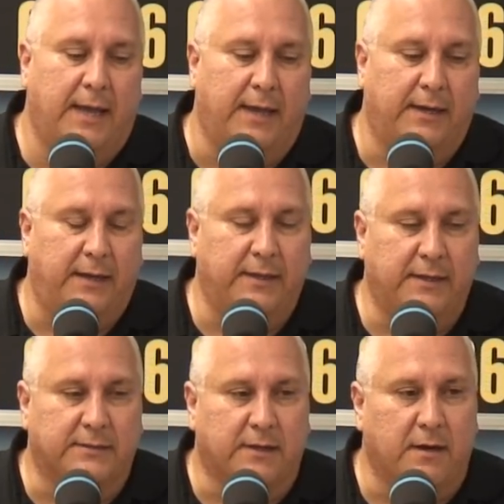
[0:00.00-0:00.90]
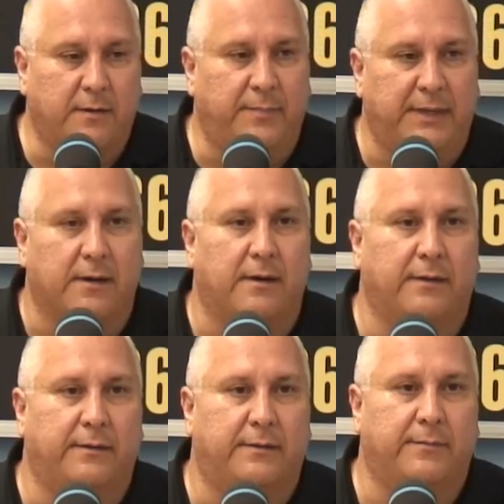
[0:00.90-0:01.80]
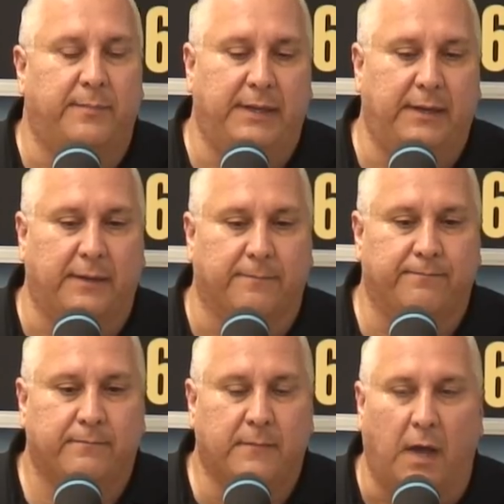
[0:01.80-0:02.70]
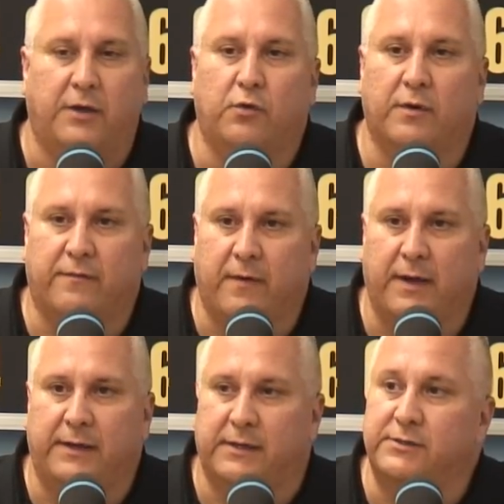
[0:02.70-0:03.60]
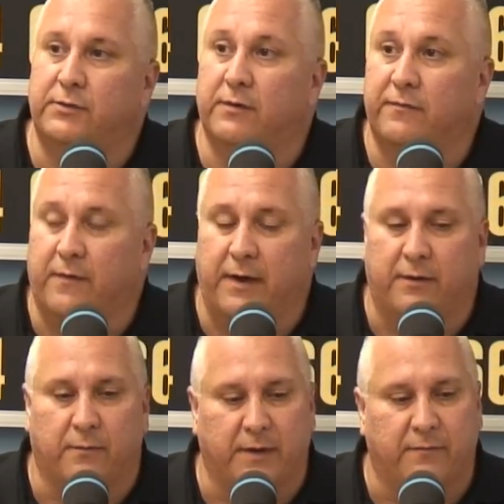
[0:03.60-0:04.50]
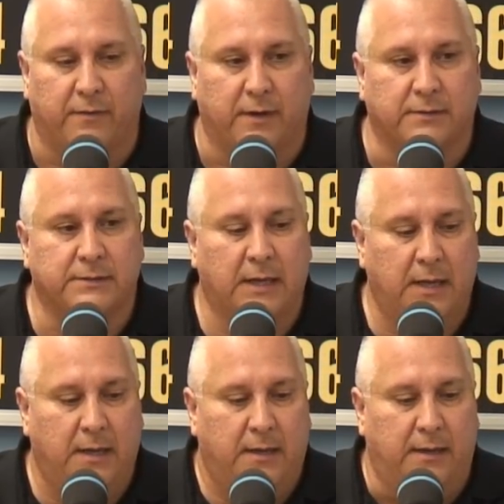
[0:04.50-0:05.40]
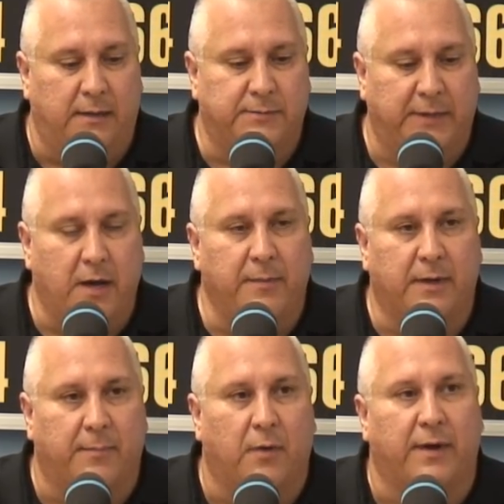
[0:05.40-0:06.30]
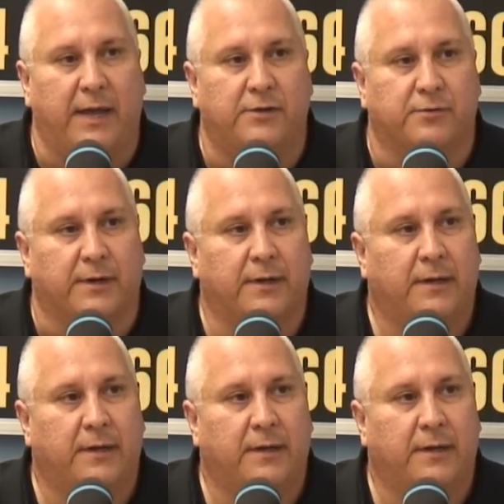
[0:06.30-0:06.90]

And I think it's gone beyond being ununified, disunified, or whatever else. It's becoming about hatred.